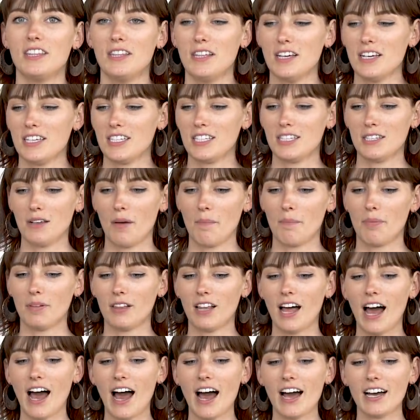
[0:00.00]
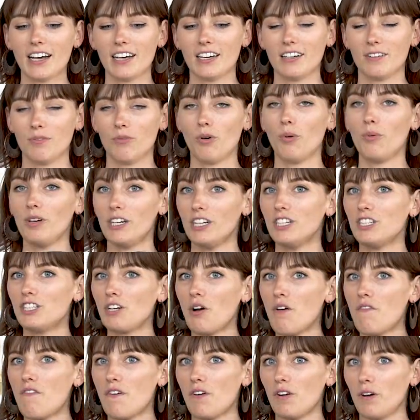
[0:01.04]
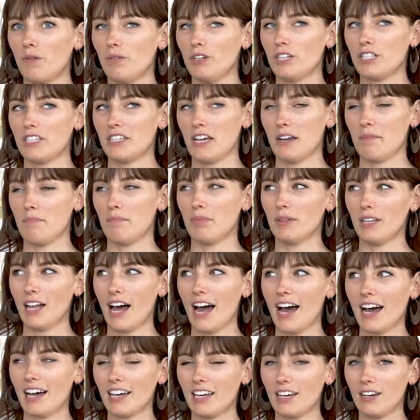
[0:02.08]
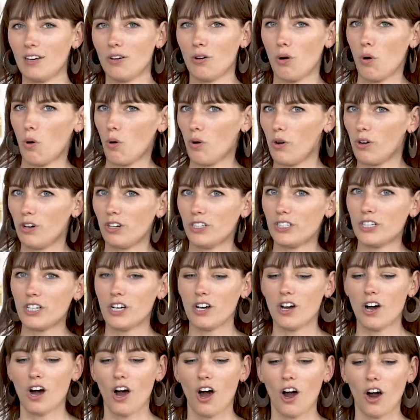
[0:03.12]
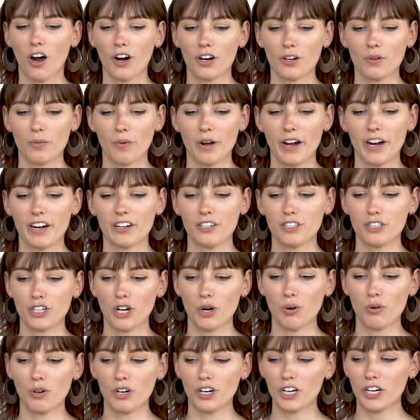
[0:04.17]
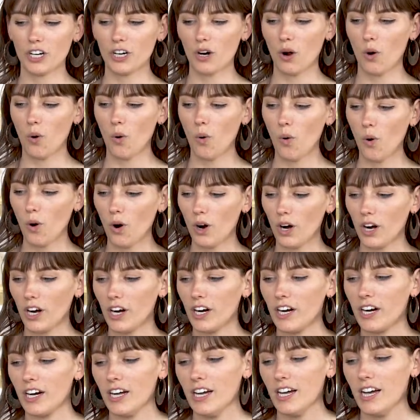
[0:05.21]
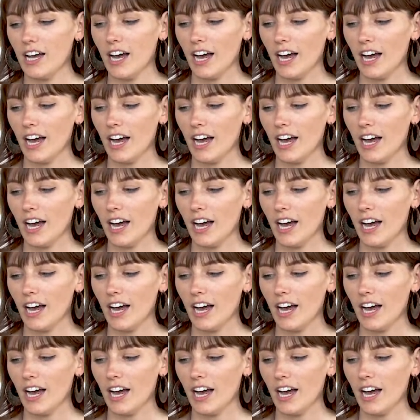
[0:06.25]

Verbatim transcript: this black, well we didn't show a photo, we just said black and gold hardware choker or